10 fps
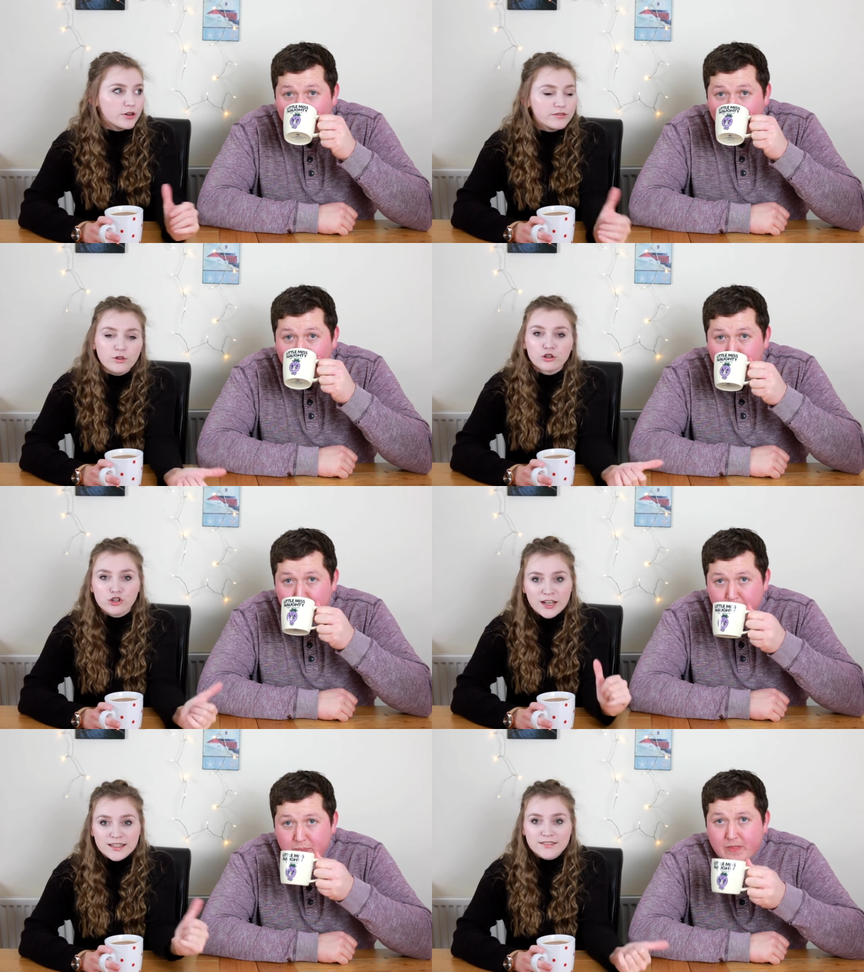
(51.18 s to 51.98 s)
Speaker 1: both got
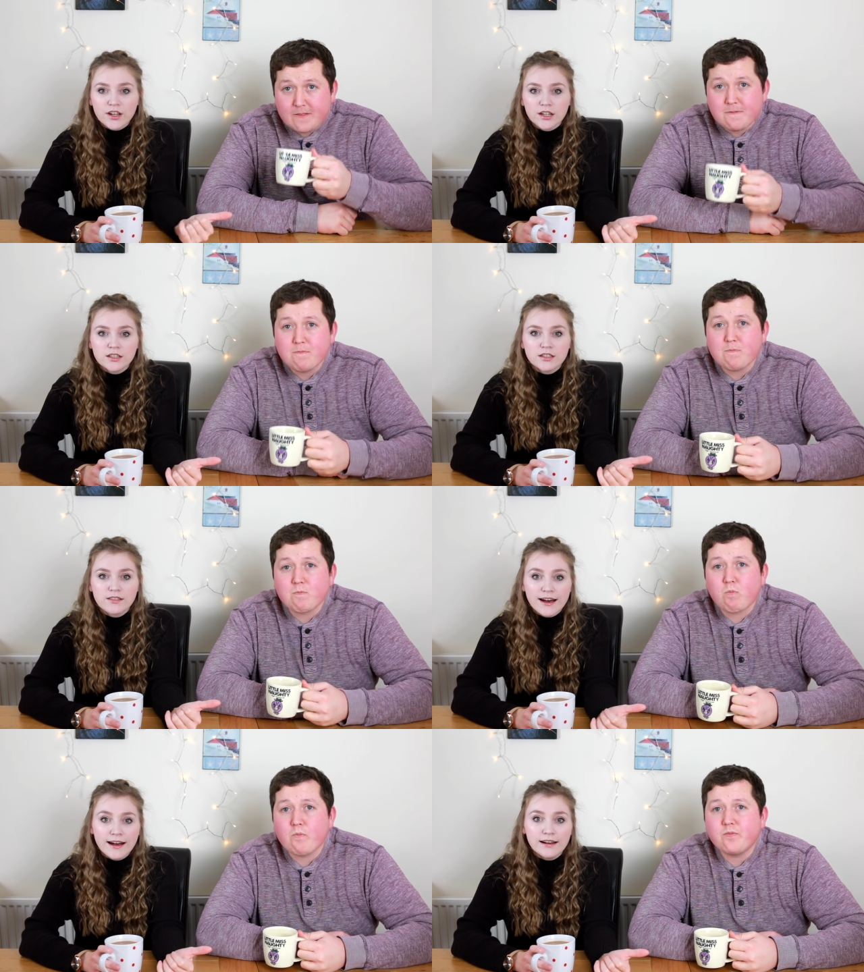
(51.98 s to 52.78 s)
transferred
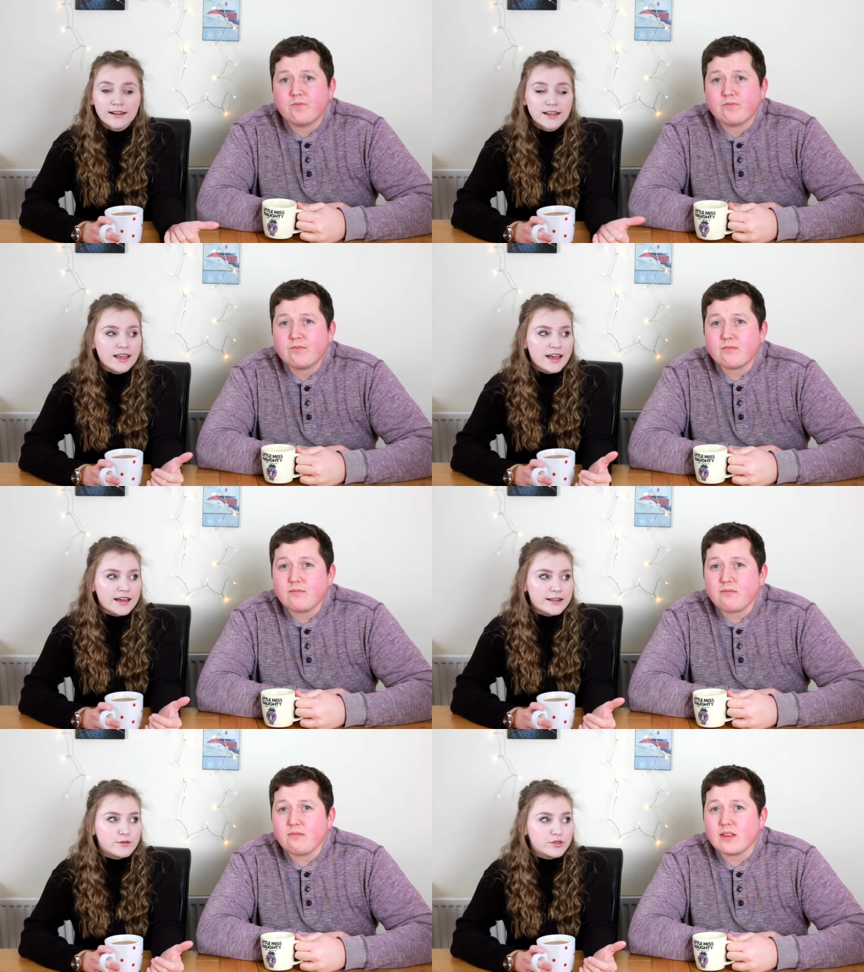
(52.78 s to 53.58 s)
there
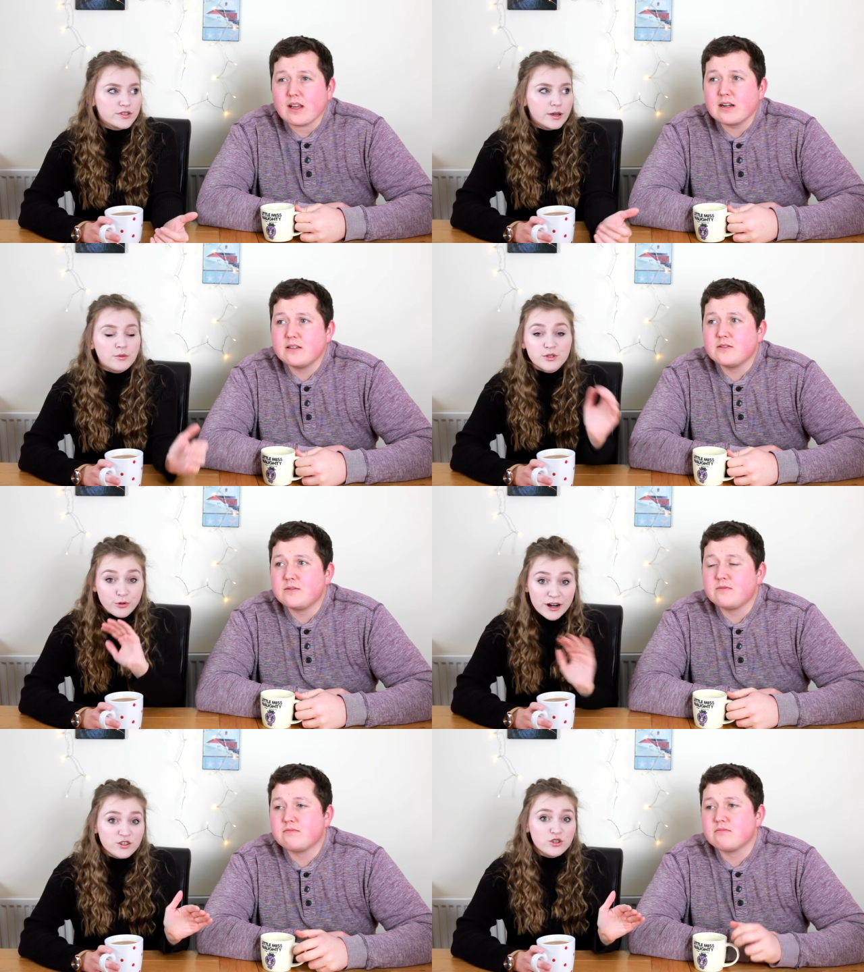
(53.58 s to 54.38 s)
and it was it was a
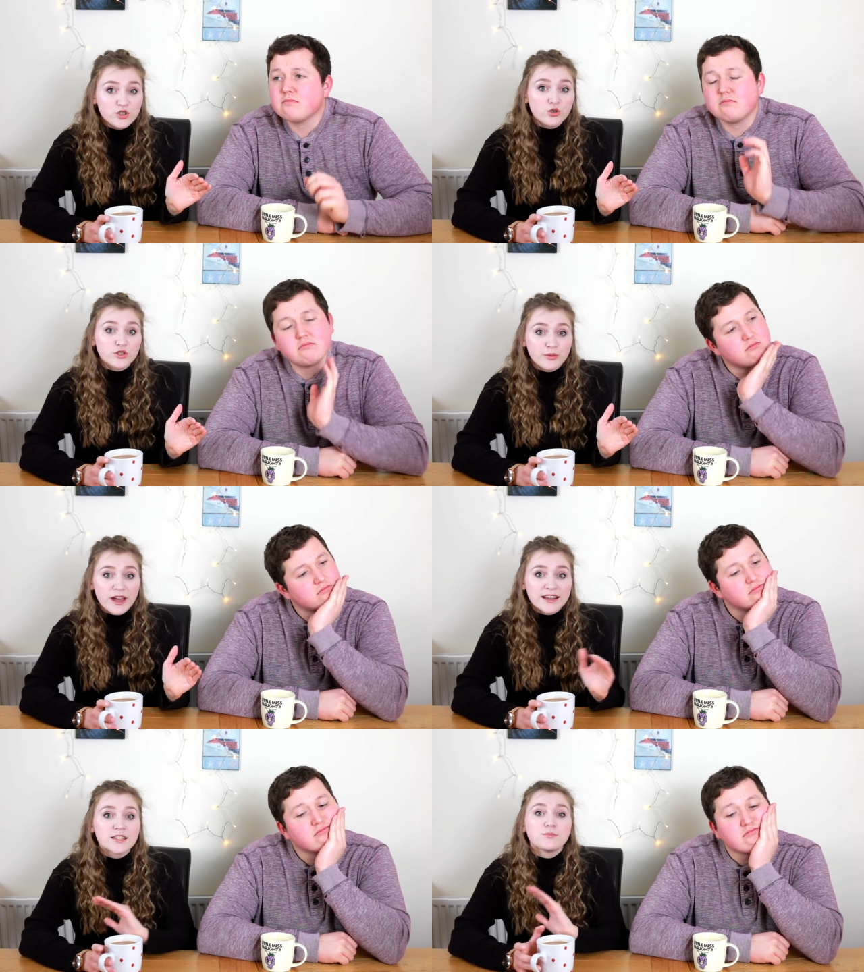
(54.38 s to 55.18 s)
brand new store so we
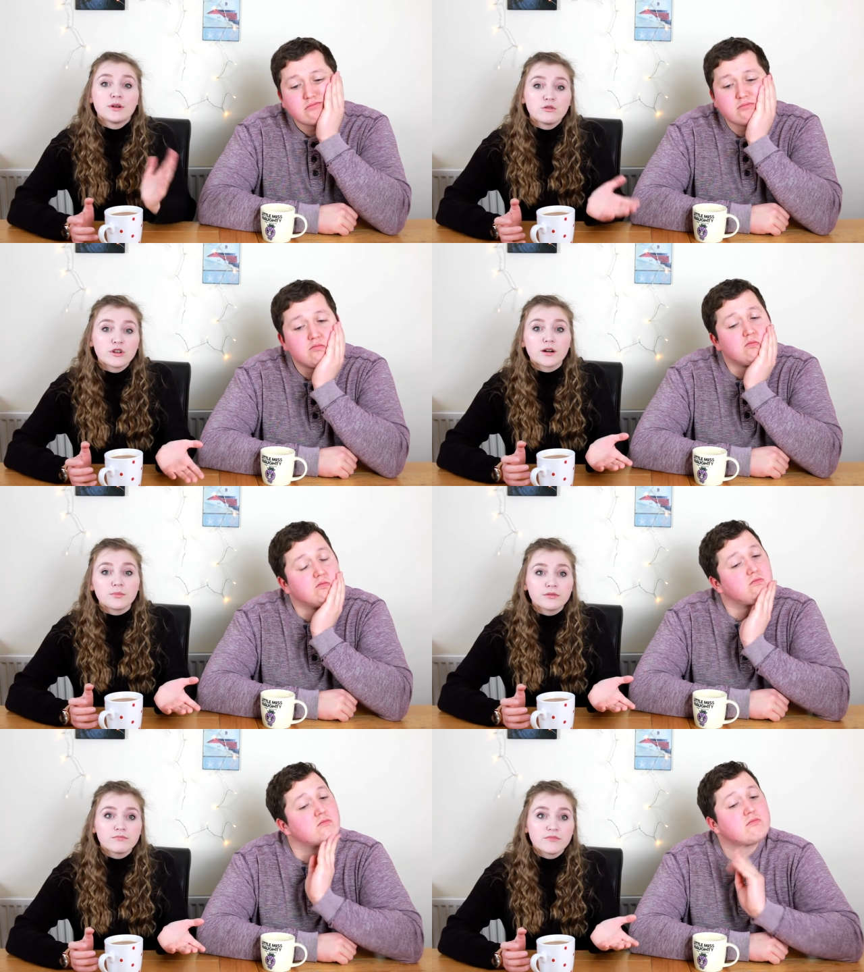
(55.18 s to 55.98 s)
had to build
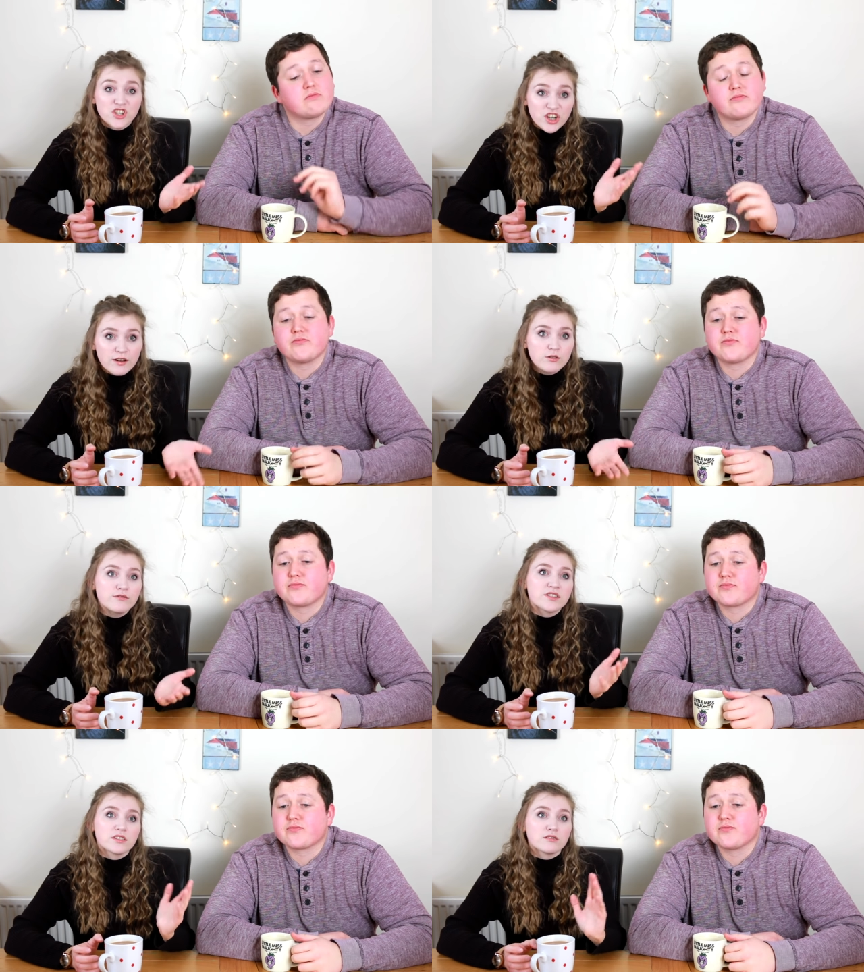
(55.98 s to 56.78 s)
up the
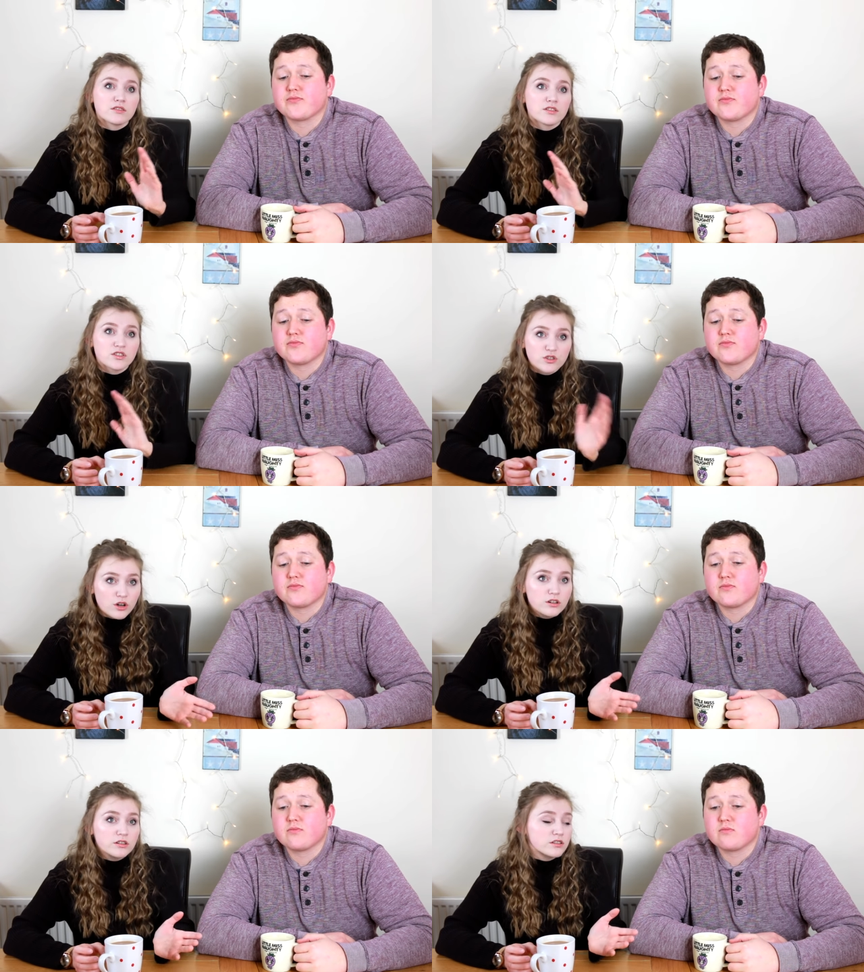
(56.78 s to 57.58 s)
shelves and the
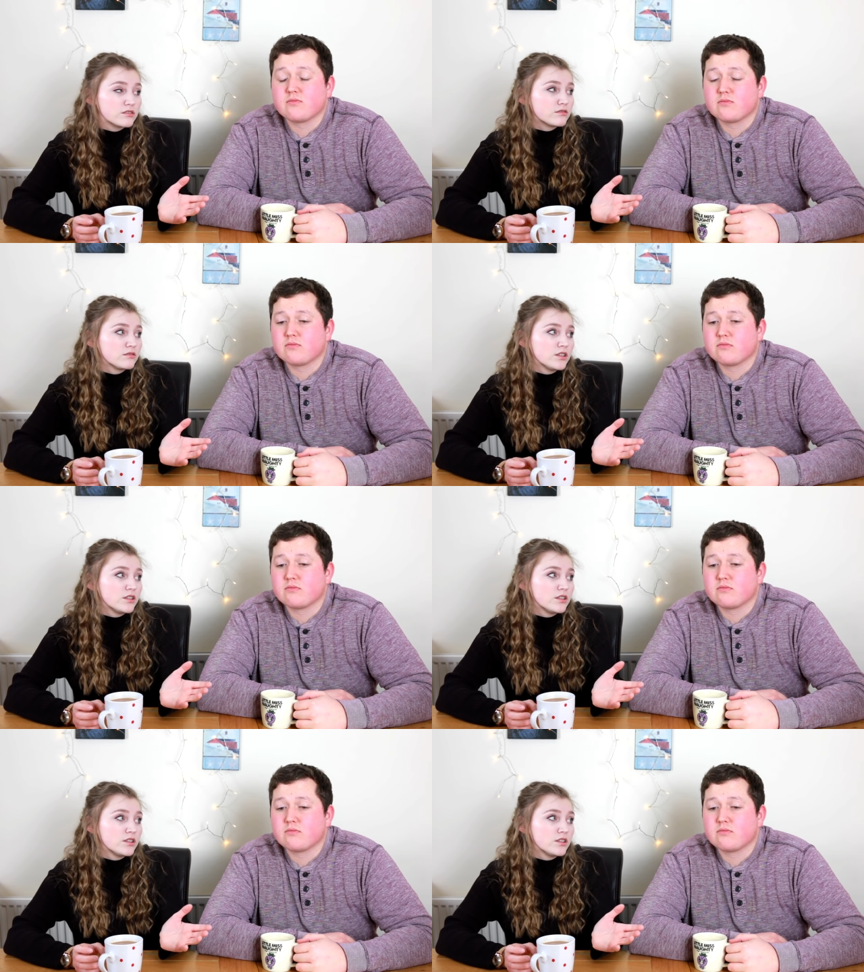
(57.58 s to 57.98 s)
stock and